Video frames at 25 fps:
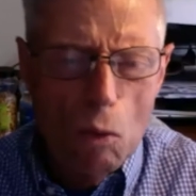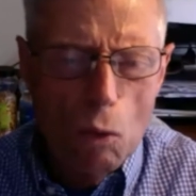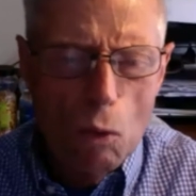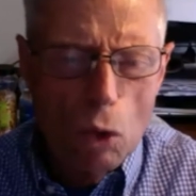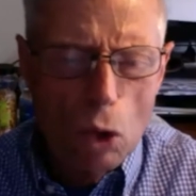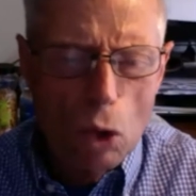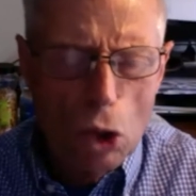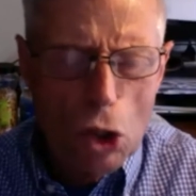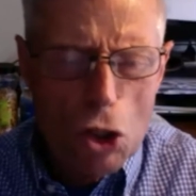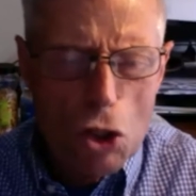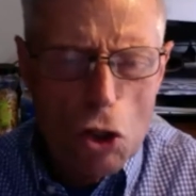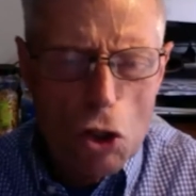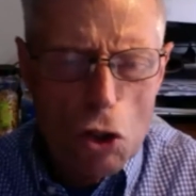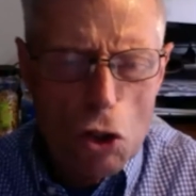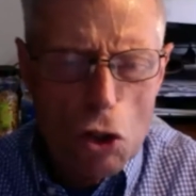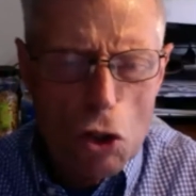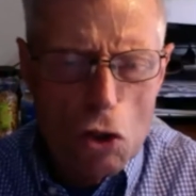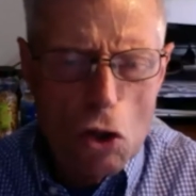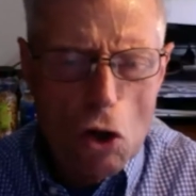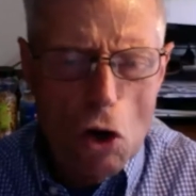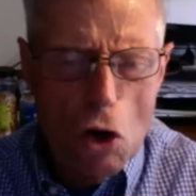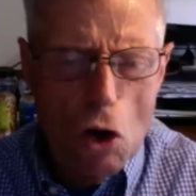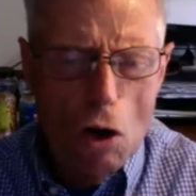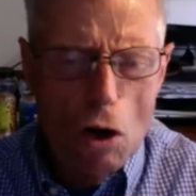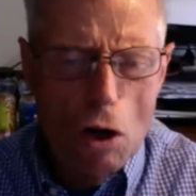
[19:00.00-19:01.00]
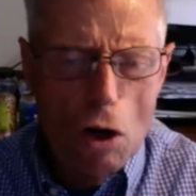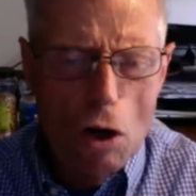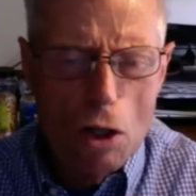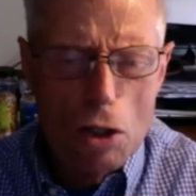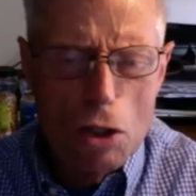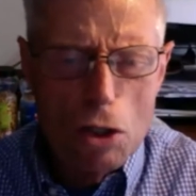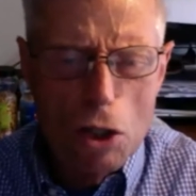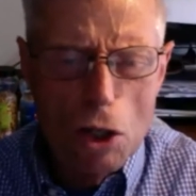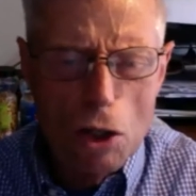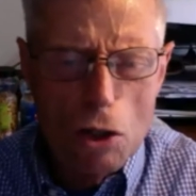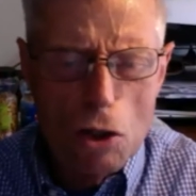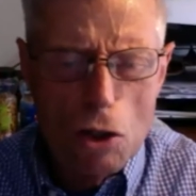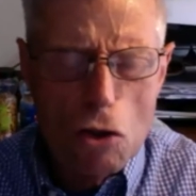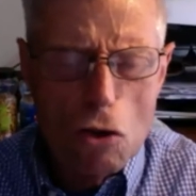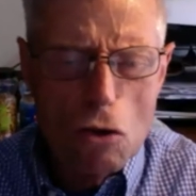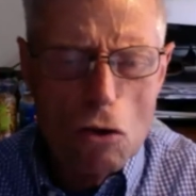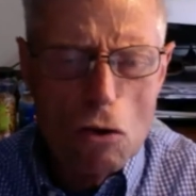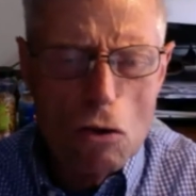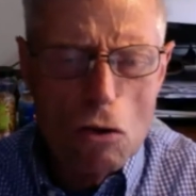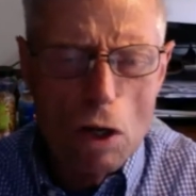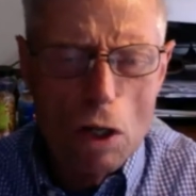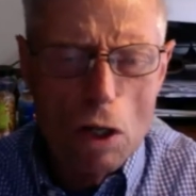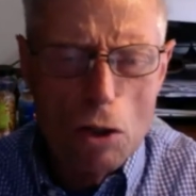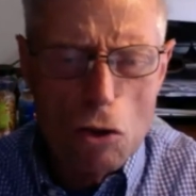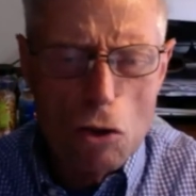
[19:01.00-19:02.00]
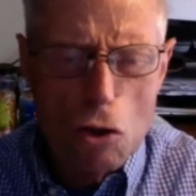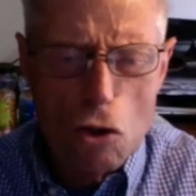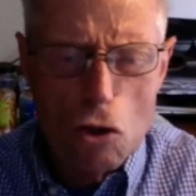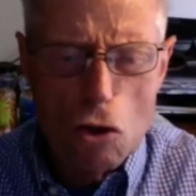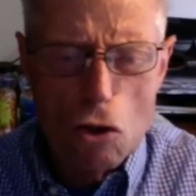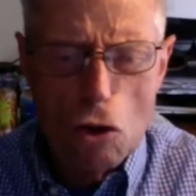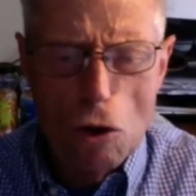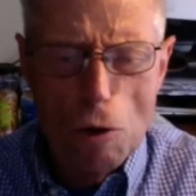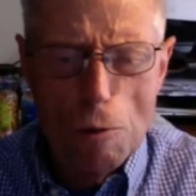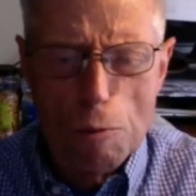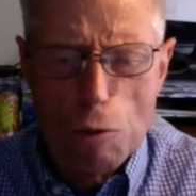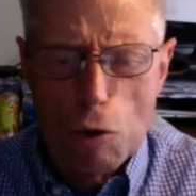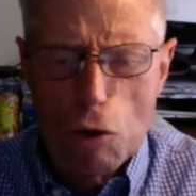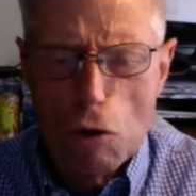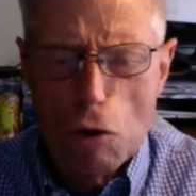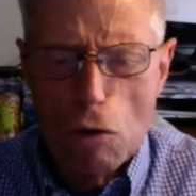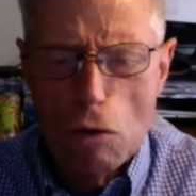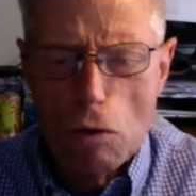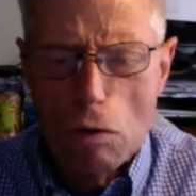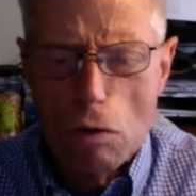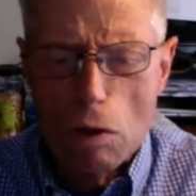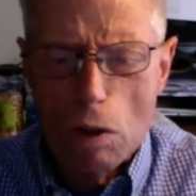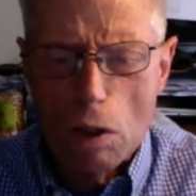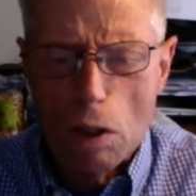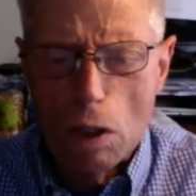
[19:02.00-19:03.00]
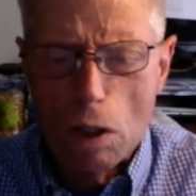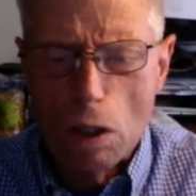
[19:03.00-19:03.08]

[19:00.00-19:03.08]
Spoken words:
religious architecture and sculpture,